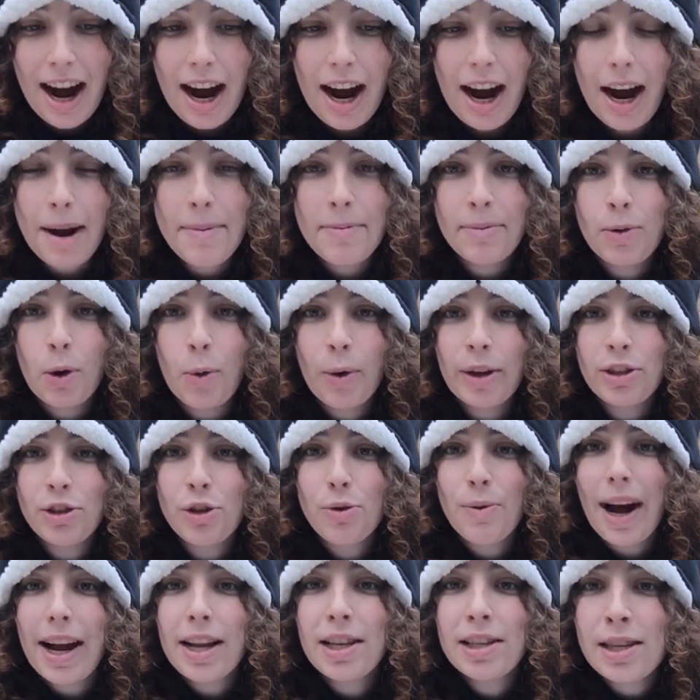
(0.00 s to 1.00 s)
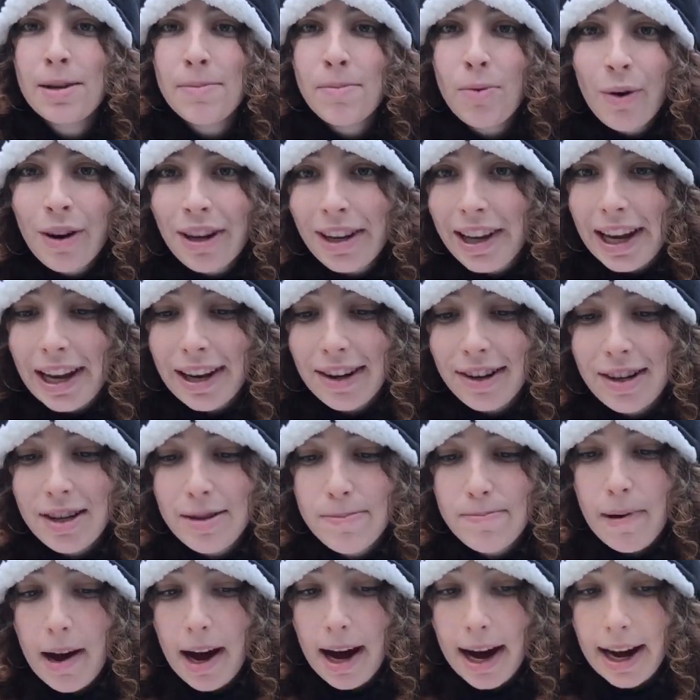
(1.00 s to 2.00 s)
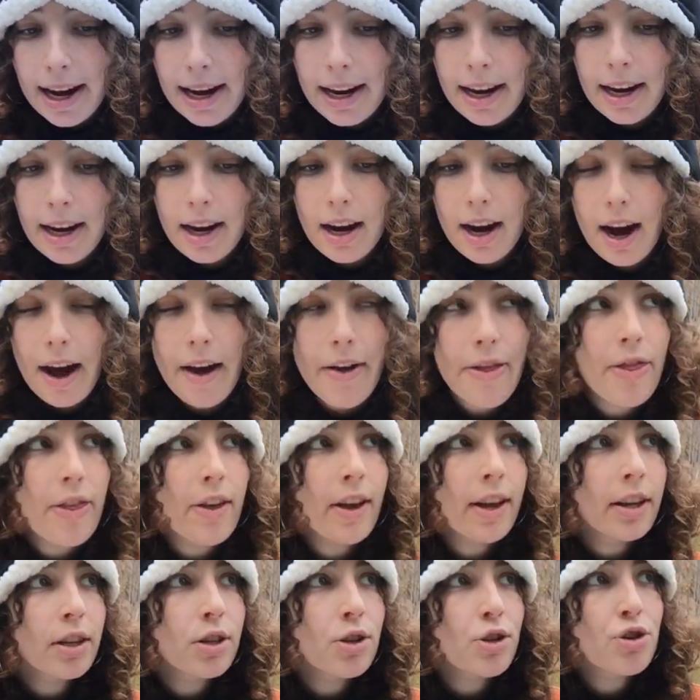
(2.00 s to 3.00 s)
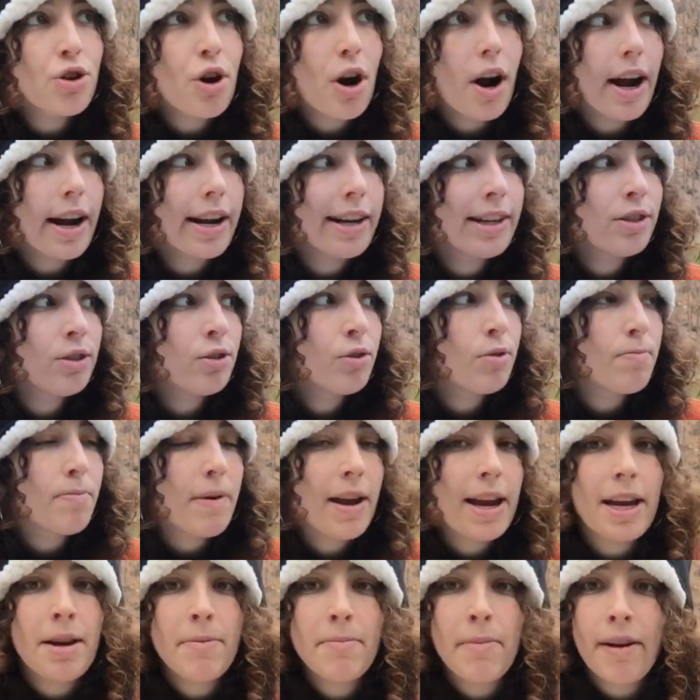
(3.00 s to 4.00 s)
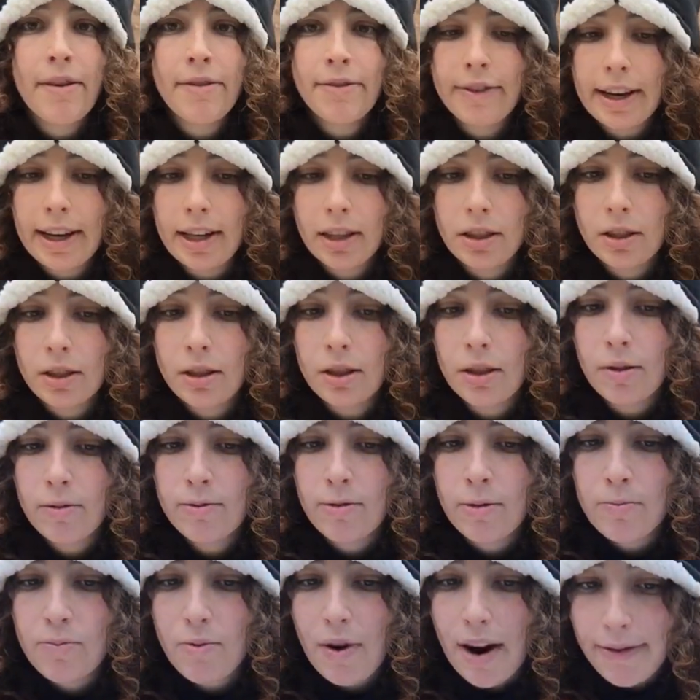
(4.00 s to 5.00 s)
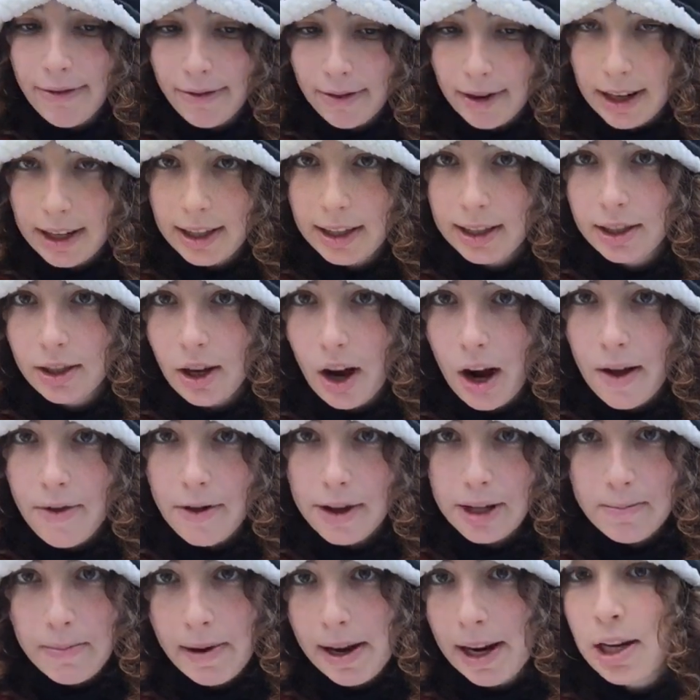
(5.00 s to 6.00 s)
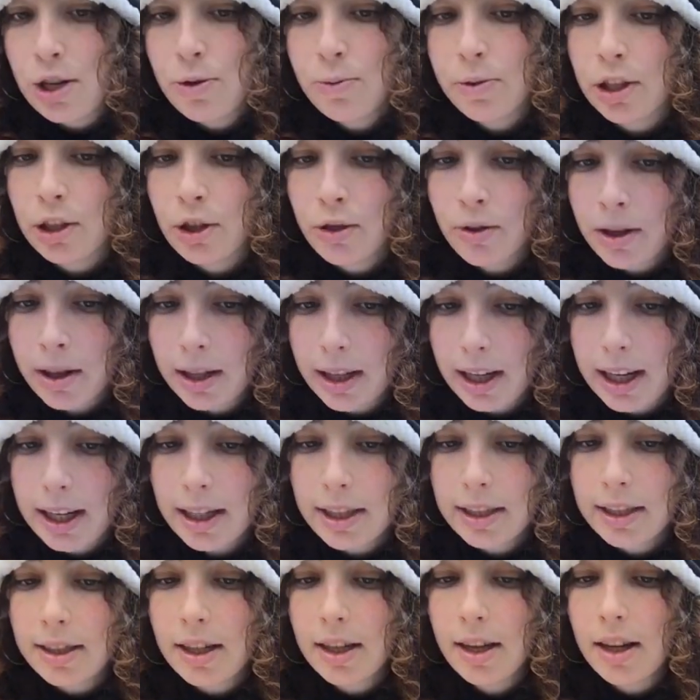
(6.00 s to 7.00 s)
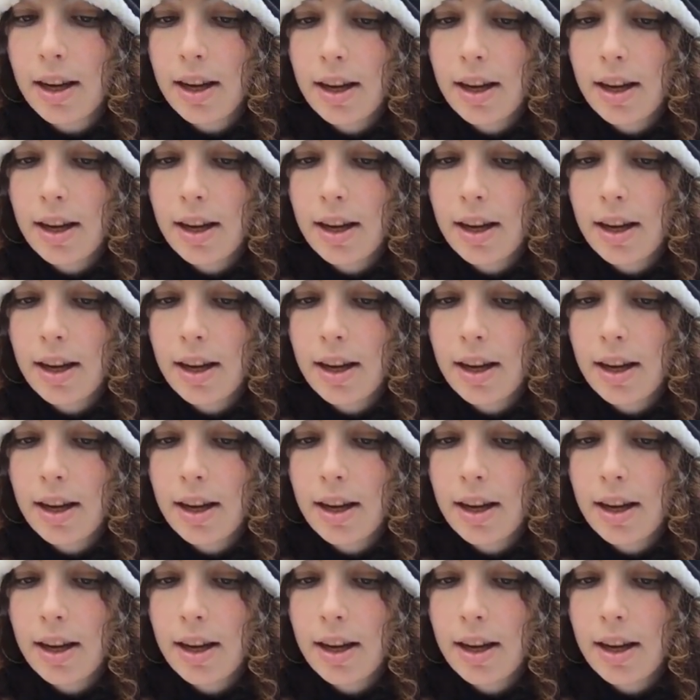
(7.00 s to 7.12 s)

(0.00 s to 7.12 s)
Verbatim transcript: I'm going to add some more layers by, I think, trying to paint my face from reference on this page with acrylics.